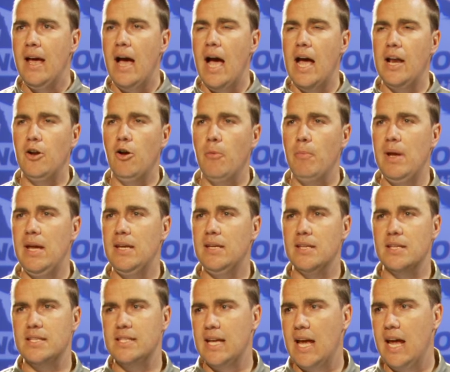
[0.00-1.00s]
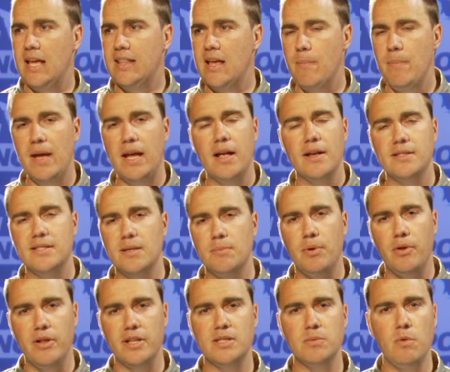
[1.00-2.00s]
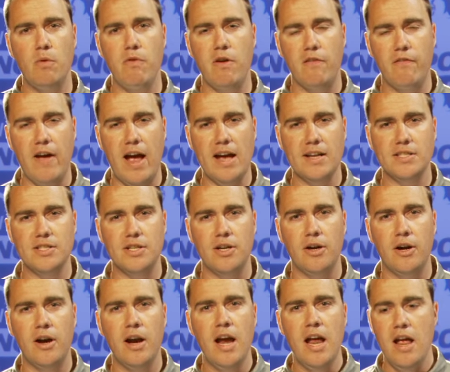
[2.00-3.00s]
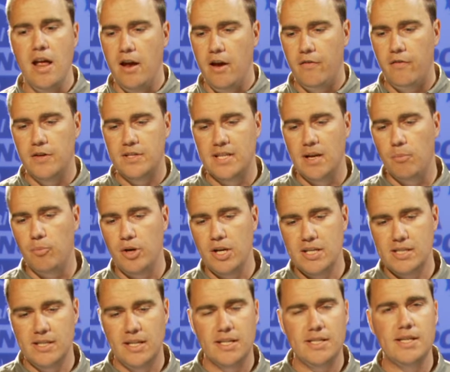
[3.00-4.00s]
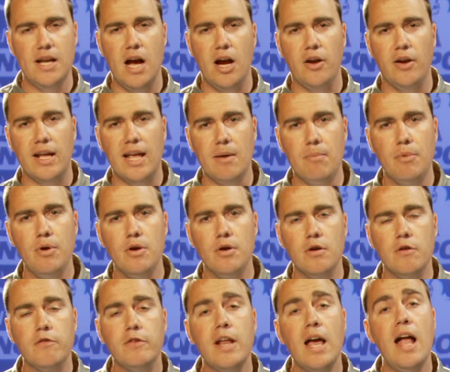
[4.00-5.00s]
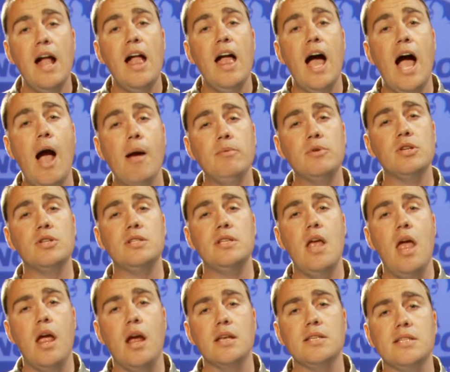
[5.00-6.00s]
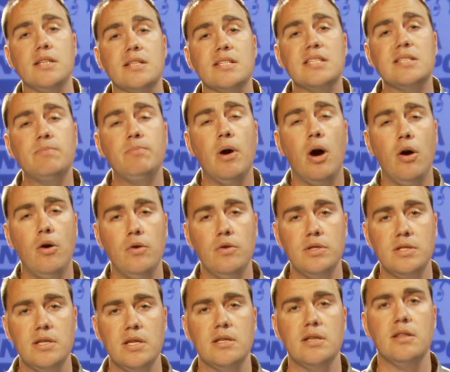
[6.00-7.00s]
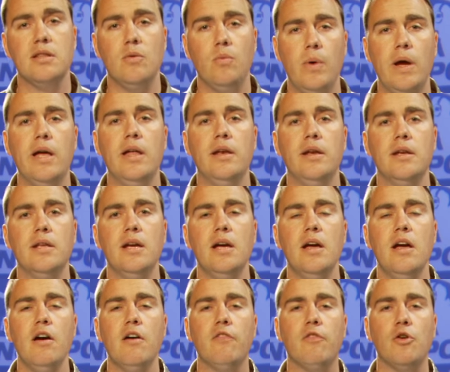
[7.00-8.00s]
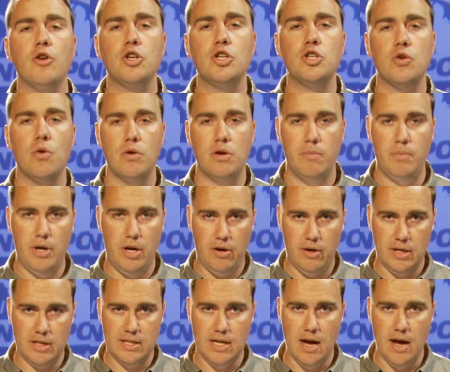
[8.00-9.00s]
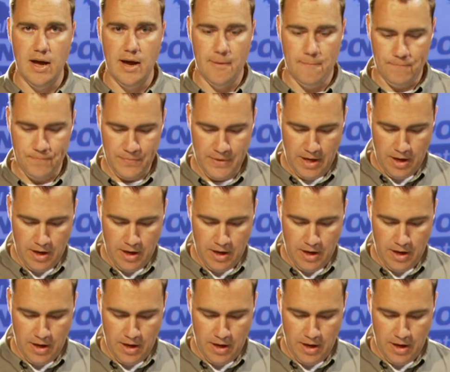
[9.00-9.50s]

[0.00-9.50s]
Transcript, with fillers: I don't mean to say that because the bullet's moving faster, for some reason it's not going to get moved. I'm just saying it's exposed to the wind for a shorter period of time.